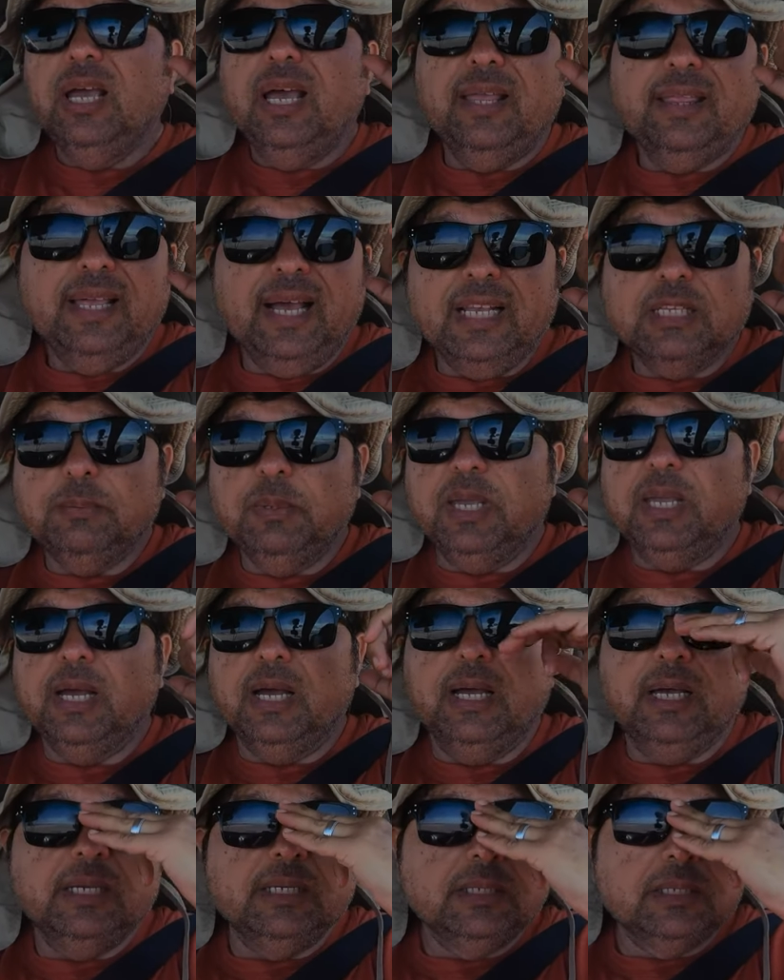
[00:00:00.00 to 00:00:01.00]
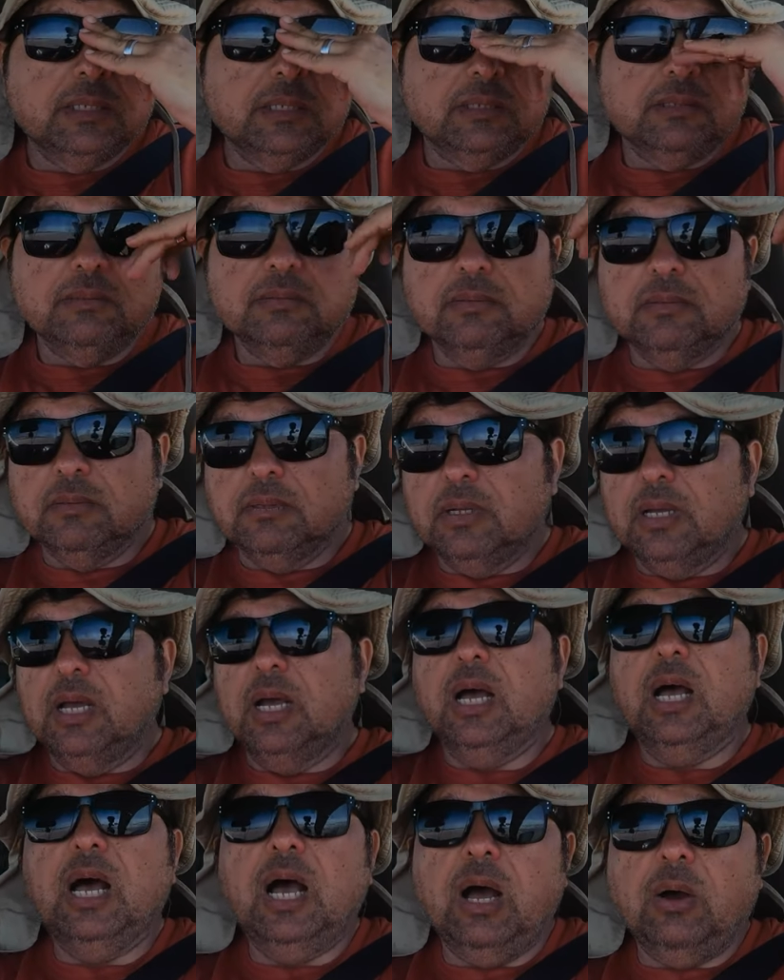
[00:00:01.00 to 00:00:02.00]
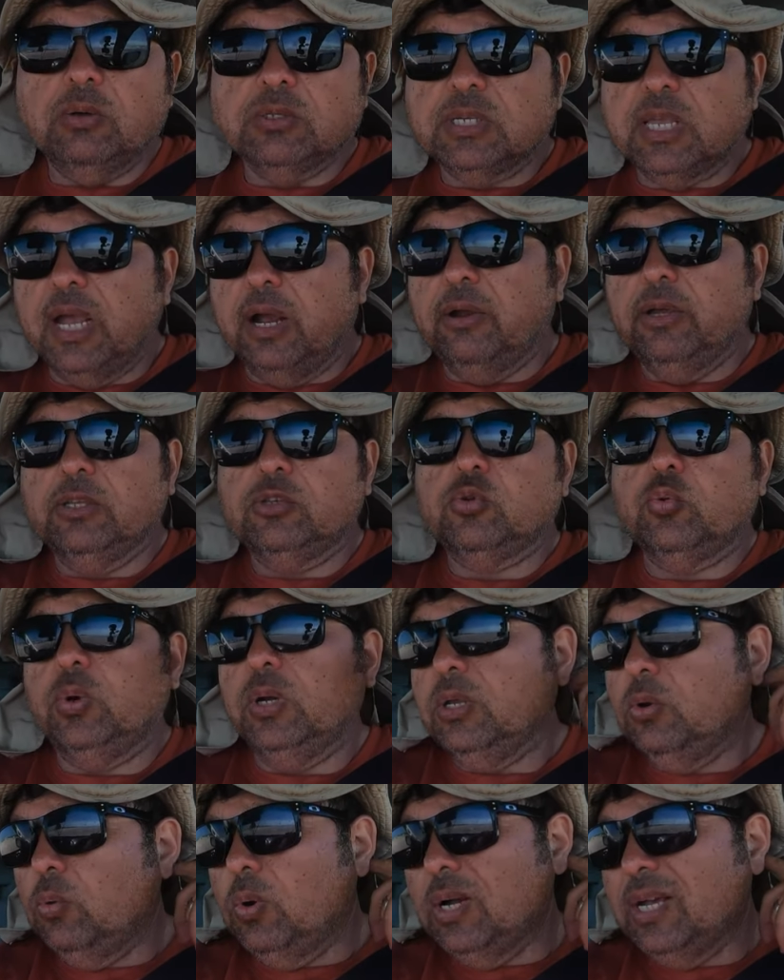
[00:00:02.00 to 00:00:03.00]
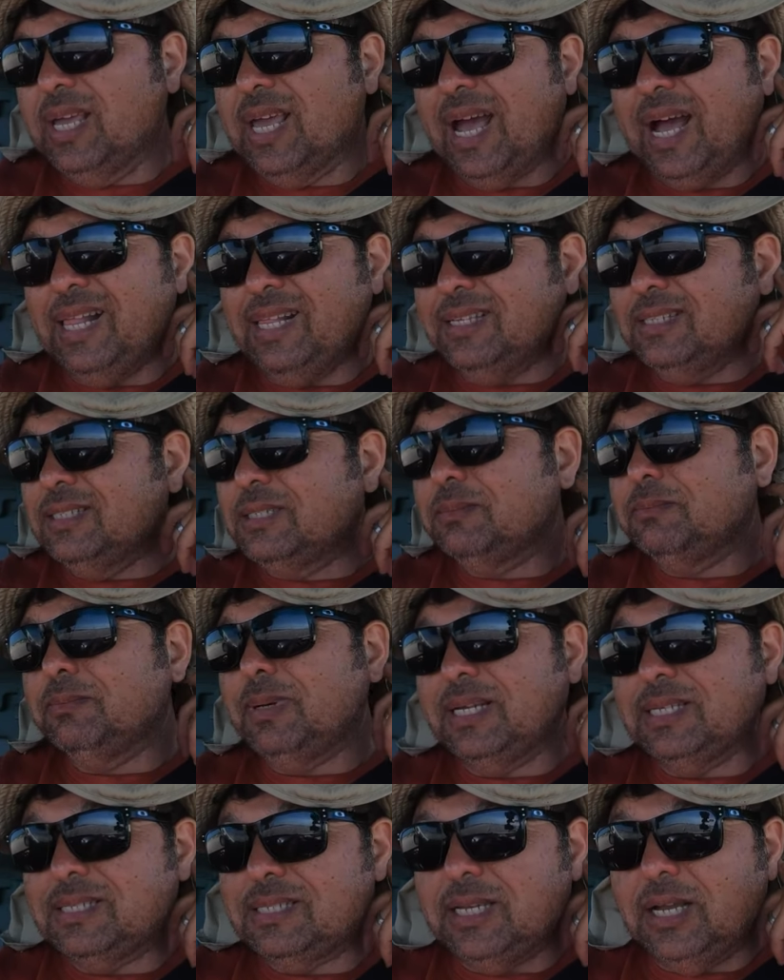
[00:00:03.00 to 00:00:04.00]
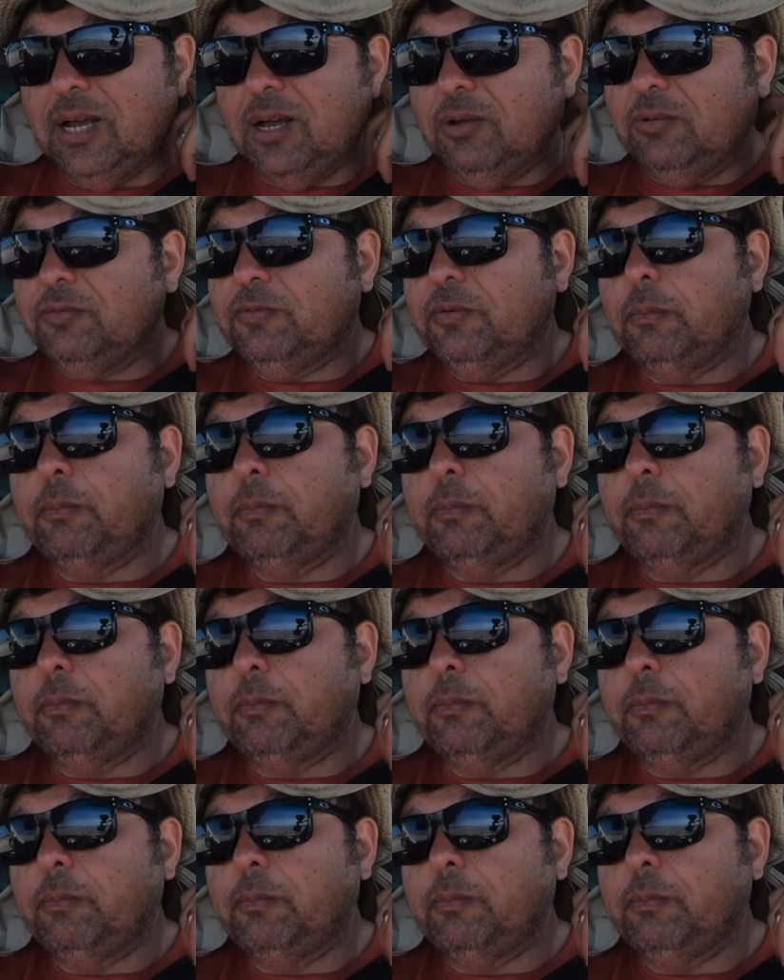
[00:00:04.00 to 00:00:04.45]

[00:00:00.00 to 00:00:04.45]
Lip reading: And that's because I was carrying 21 gallons myself,